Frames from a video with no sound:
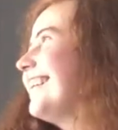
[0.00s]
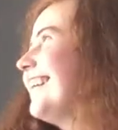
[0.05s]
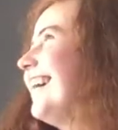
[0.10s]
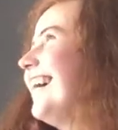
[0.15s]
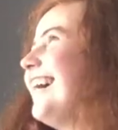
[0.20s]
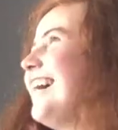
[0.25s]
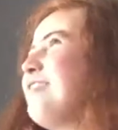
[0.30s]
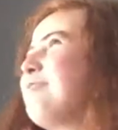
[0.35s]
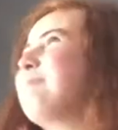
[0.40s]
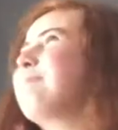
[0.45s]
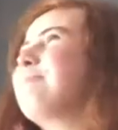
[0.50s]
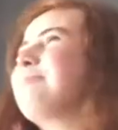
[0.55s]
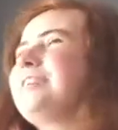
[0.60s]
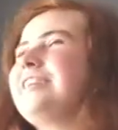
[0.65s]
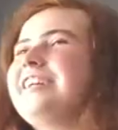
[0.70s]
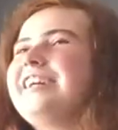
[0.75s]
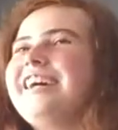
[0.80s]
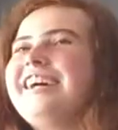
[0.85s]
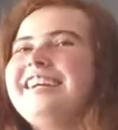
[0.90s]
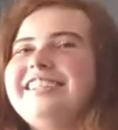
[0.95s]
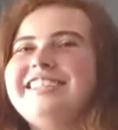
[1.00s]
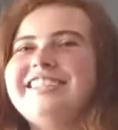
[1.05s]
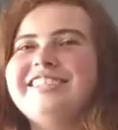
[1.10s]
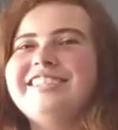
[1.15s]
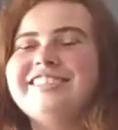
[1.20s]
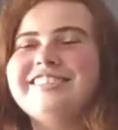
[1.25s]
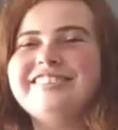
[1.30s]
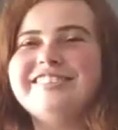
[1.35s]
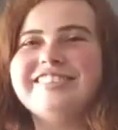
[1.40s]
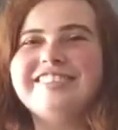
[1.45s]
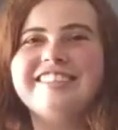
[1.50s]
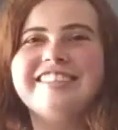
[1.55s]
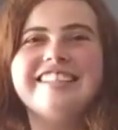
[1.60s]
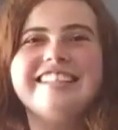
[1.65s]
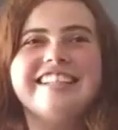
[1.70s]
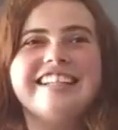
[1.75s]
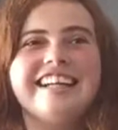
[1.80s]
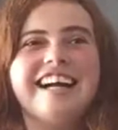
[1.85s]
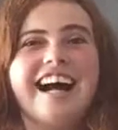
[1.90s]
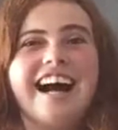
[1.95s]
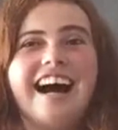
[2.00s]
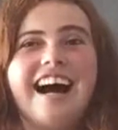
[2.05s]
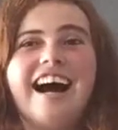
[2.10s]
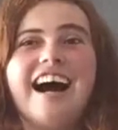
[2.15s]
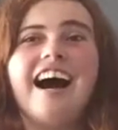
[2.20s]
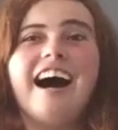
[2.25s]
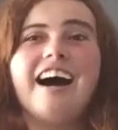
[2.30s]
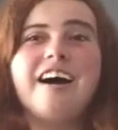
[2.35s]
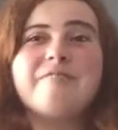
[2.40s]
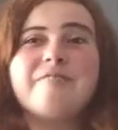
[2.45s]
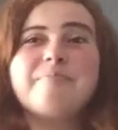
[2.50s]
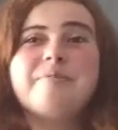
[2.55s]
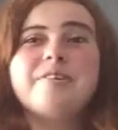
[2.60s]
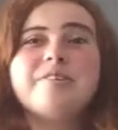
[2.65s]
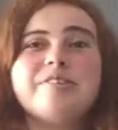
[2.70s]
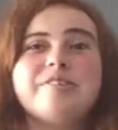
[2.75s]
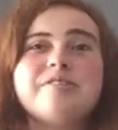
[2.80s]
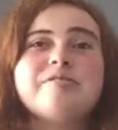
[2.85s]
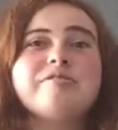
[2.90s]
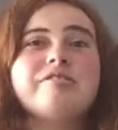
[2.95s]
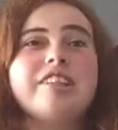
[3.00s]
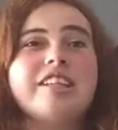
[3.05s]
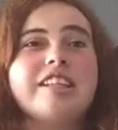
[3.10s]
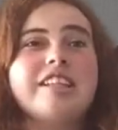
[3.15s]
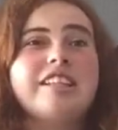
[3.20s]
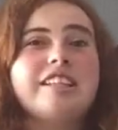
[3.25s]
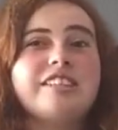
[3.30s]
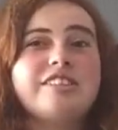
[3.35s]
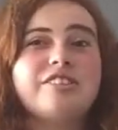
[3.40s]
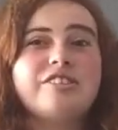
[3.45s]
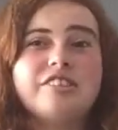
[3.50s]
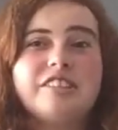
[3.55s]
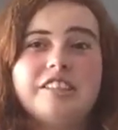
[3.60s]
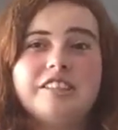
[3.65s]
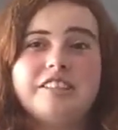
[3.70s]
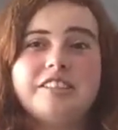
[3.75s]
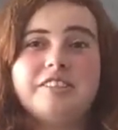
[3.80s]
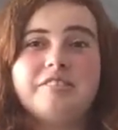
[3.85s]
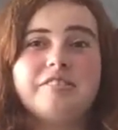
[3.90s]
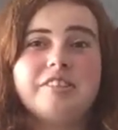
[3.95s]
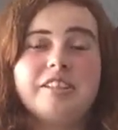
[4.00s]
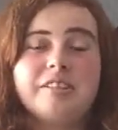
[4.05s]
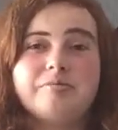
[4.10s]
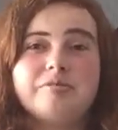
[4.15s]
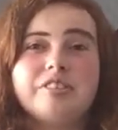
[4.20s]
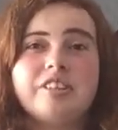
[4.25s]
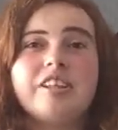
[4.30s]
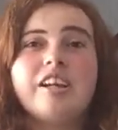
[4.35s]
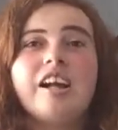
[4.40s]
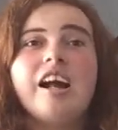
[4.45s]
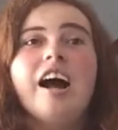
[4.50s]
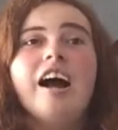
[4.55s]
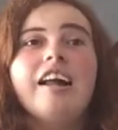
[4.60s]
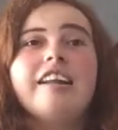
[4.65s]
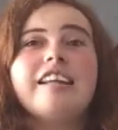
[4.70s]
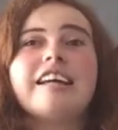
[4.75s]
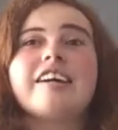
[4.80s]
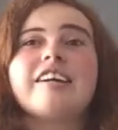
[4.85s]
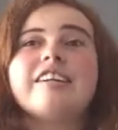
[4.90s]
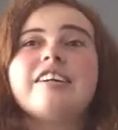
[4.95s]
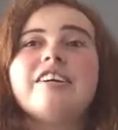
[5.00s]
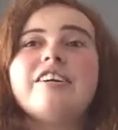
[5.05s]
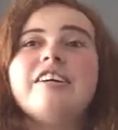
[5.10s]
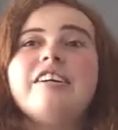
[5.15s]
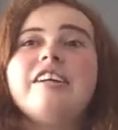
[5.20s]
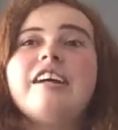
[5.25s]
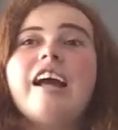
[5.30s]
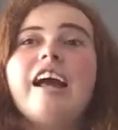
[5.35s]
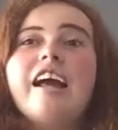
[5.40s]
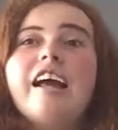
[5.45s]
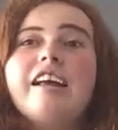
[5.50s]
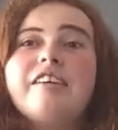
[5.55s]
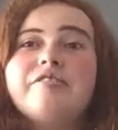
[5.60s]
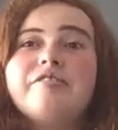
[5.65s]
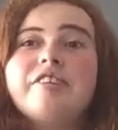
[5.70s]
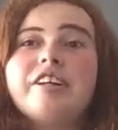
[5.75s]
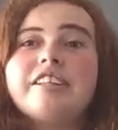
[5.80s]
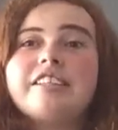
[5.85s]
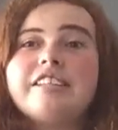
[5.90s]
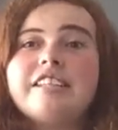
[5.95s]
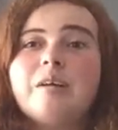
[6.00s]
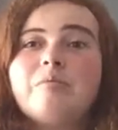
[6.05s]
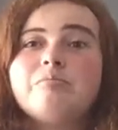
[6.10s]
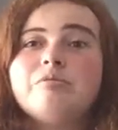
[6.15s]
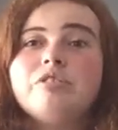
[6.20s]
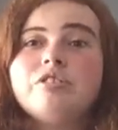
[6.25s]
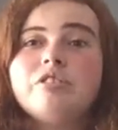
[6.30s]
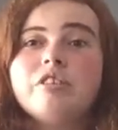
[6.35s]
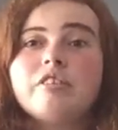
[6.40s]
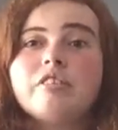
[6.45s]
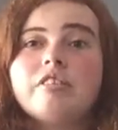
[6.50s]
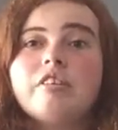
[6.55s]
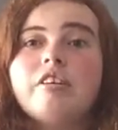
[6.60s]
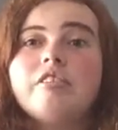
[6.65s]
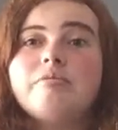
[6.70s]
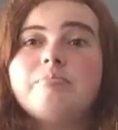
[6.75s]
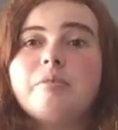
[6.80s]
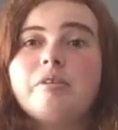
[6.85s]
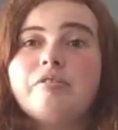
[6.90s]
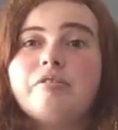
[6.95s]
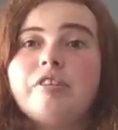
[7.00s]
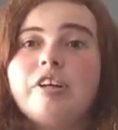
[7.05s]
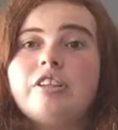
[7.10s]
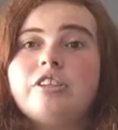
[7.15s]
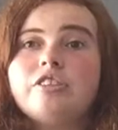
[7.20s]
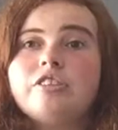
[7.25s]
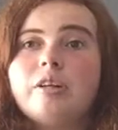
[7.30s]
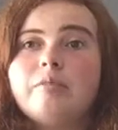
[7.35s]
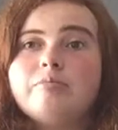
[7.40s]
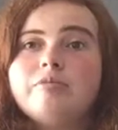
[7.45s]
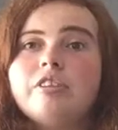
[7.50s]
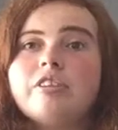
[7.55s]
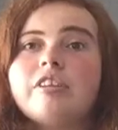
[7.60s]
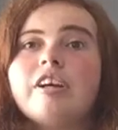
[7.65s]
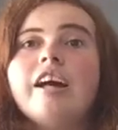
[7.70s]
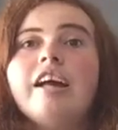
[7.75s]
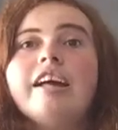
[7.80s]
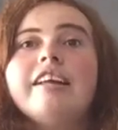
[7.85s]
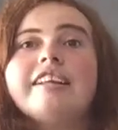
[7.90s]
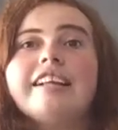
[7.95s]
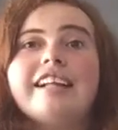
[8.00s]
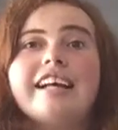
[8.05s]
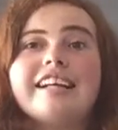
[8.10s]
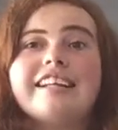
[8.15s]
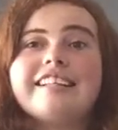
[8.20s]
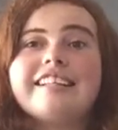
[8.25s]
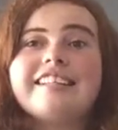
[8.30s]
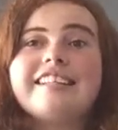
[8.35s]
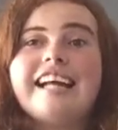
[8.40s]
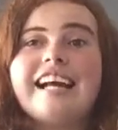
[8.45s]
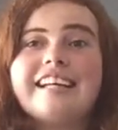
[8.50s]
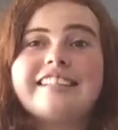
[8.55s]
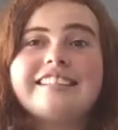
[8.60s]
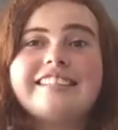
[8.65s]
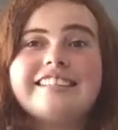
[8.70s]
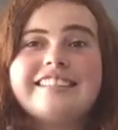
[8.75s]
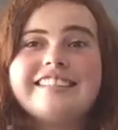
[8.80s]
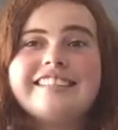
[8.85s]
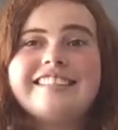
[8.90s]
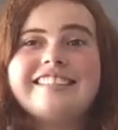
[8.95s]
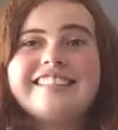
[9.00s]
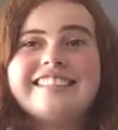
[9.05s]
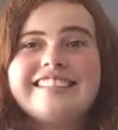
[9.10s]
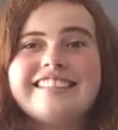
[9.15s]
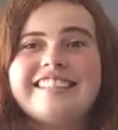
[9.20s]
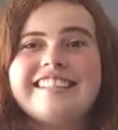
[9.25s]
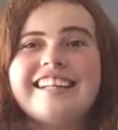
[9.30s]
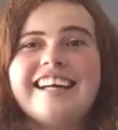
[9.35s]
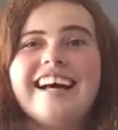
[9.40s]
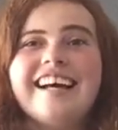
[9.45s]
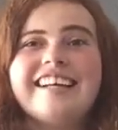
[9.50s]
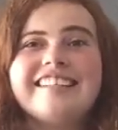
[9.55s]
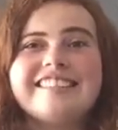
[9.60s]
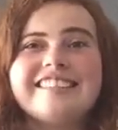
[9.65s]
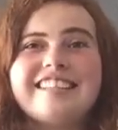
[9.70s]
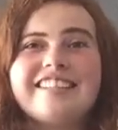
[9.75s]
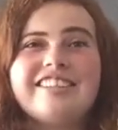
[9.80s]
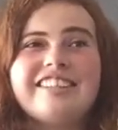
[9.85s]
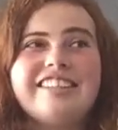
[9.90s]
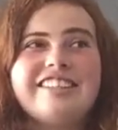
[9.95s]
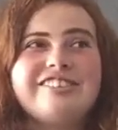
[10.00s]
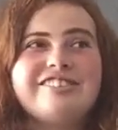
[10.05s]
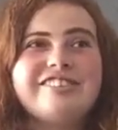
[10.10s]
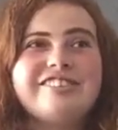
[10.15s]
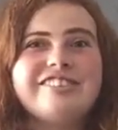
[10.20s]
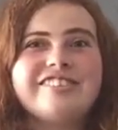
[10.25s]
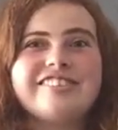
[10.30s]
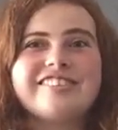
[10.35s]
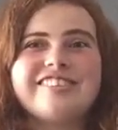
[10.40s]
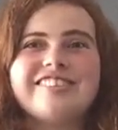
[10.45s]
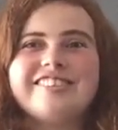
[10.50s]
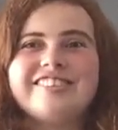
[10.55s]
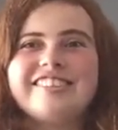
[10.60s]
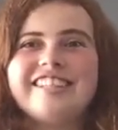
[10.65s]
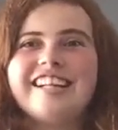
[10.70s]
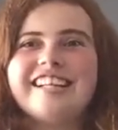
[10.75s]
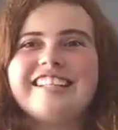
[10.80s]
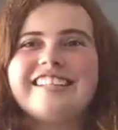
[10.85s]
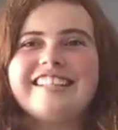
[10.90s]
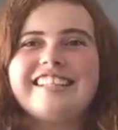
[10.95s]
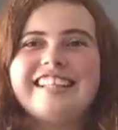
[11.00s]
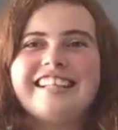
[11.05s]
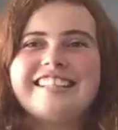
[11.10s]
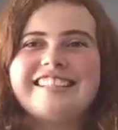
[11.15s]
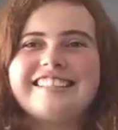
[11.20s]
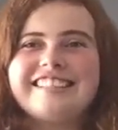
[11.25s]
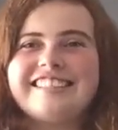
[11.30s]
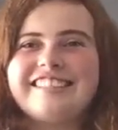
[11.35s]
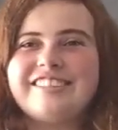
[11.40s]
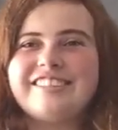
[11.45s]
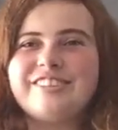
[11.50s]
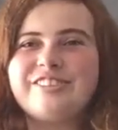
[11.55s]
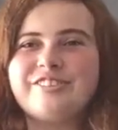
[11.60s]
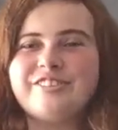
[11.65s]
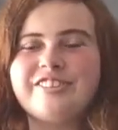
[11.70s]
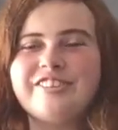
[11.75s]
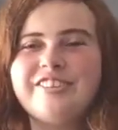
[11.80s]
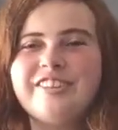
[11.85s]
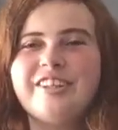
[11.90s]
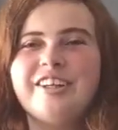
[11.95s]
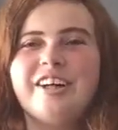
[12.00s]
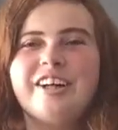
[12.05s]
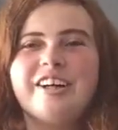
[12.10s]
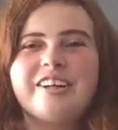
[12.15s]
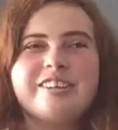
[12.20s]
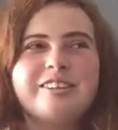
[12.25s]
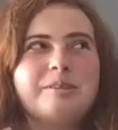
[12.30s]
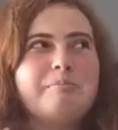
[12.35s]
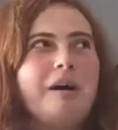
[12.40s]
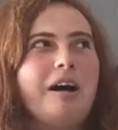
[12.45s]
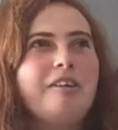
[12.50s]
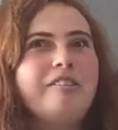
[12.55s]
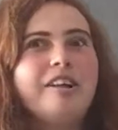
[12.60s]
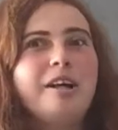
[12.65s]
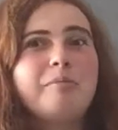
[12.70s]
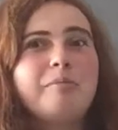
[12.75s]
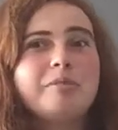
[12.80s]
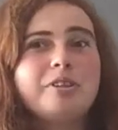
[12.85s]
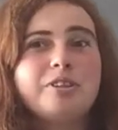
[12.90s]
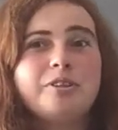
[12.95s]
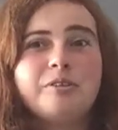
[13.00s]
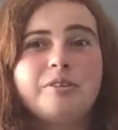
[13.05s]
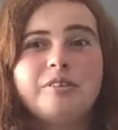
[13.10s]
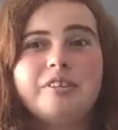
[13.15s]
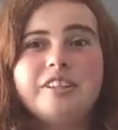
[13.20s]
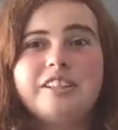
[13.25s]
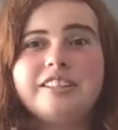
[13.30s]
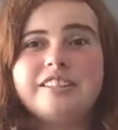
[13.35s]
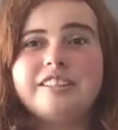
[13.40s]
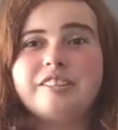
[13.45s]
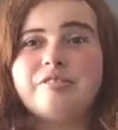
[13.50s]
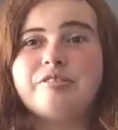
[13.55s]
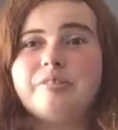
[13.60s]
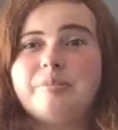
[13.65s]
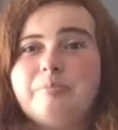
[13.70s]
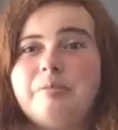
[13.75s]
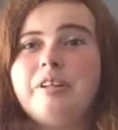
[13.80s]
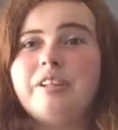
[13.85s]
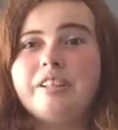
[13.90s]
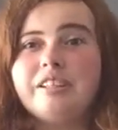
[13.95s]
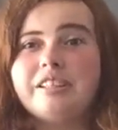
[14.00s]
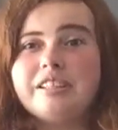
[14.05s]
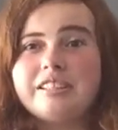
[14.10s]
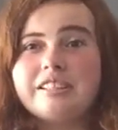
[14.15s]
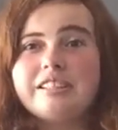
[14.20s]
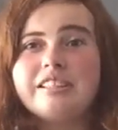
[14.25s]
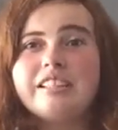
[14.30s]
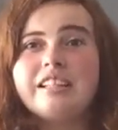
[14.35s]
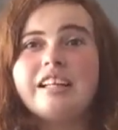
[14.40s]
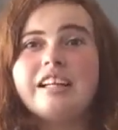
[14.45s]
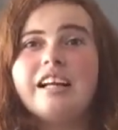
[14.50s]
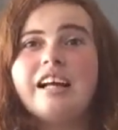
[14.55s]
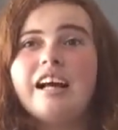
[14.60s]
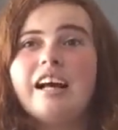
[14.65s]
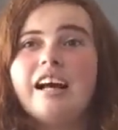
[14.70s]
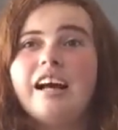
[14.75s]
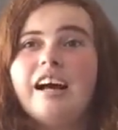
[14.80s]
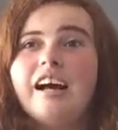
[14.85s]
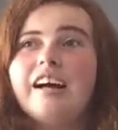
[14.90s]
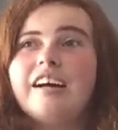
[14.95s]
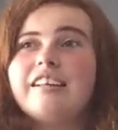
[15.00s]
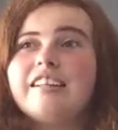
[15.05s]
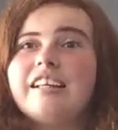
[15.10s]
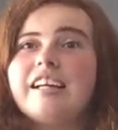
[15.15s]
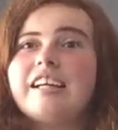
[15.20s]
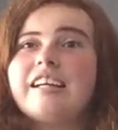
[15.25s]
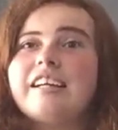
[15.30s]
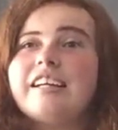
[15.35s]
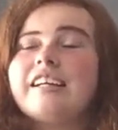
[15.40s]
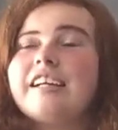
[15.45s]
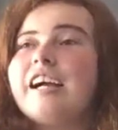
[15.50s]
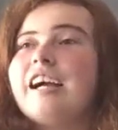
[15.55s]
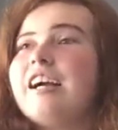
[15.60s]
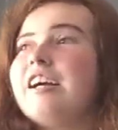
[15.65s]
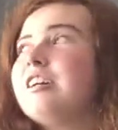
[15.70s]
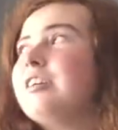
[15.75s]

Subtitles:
So I've been really crazy when I'm drunk. Like if I say I'm drunk, or if my friends say I'm drunk, they like text us saying are you drunk, because they like saying it's drunk. Because apparently I'm a totally different person. Like,